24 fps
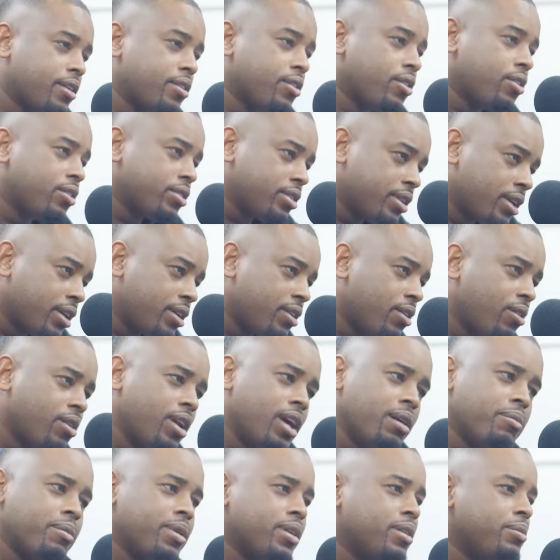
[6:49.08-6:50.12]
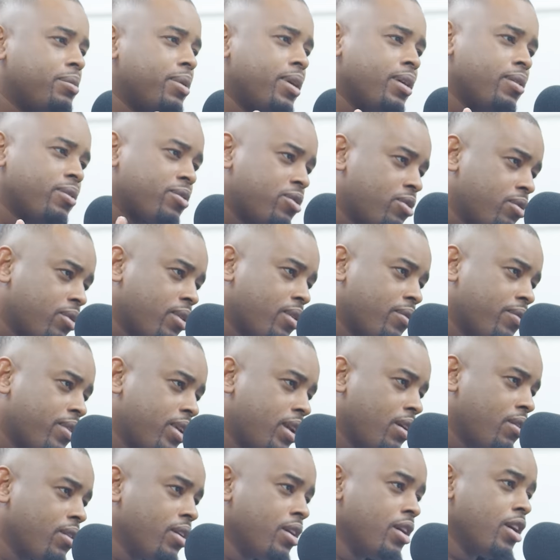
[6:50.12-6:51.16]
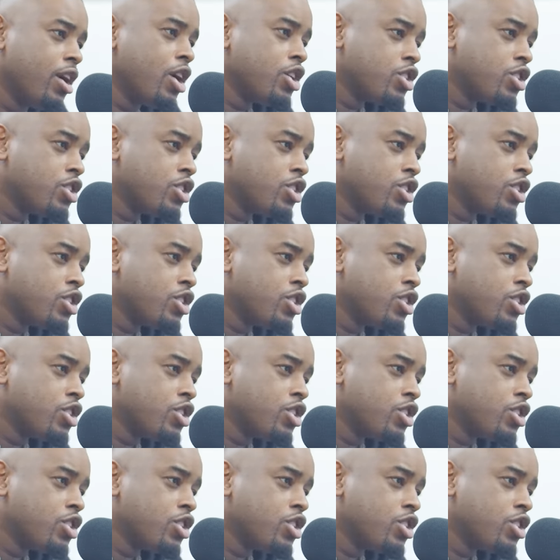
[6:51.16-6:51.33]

You know what I'm saying? Don't let me be able to shoot no video.